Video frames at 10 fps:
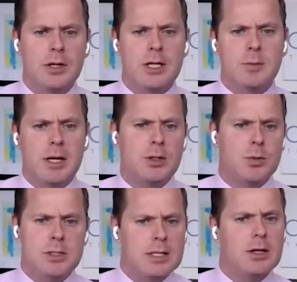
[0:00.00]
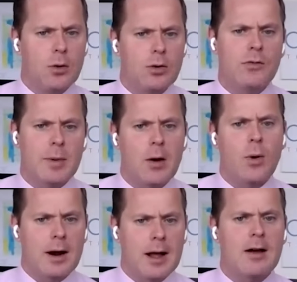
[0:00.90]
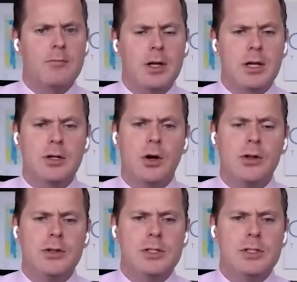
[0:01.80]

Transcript: the expenditure was in the order of about $1.5 million.